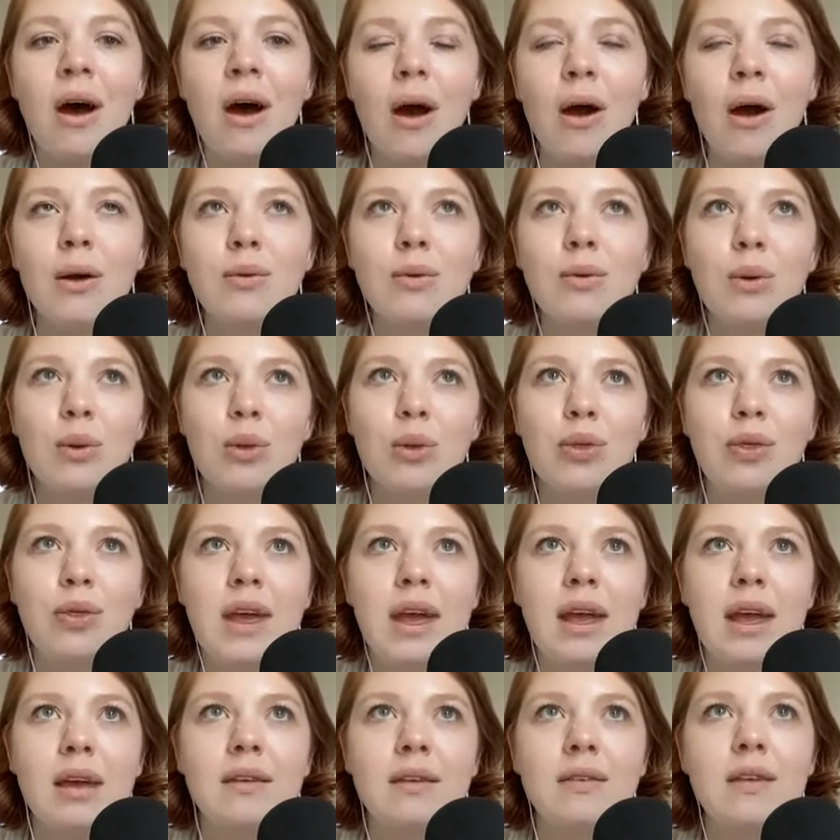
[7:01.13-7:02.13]
are there
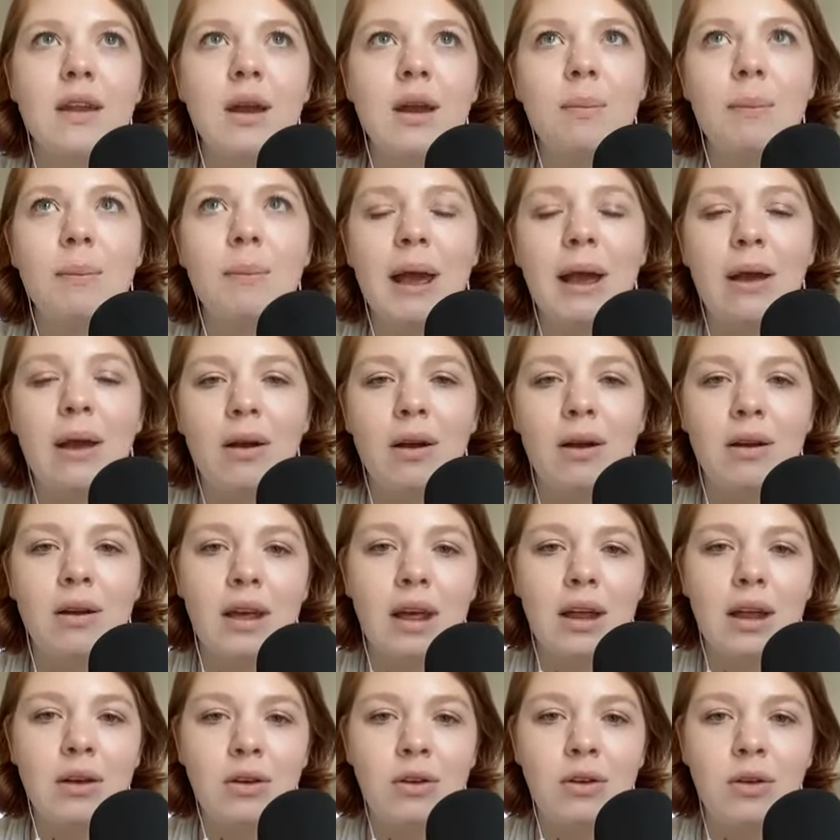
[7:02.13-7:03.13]
things that a parent
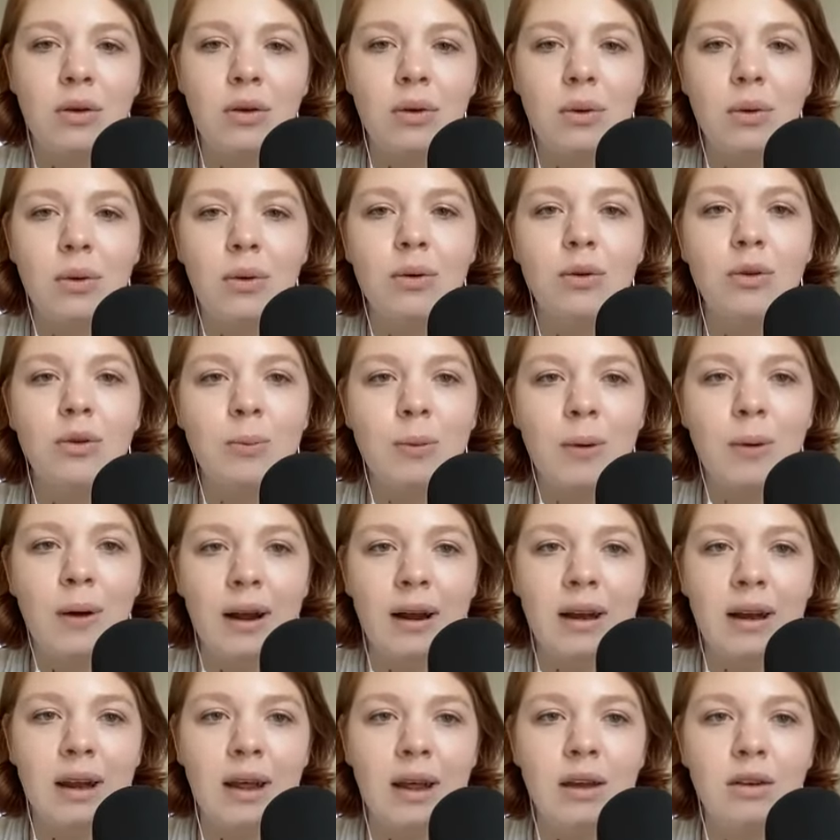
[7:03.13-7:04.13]
can do who's
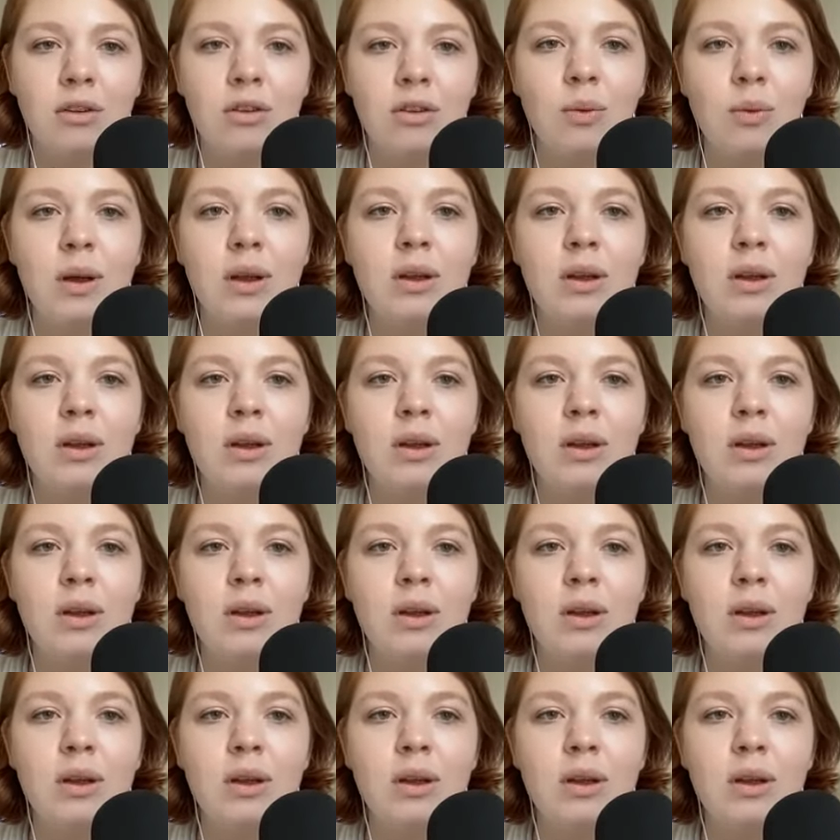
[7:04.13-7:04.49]
pregnant to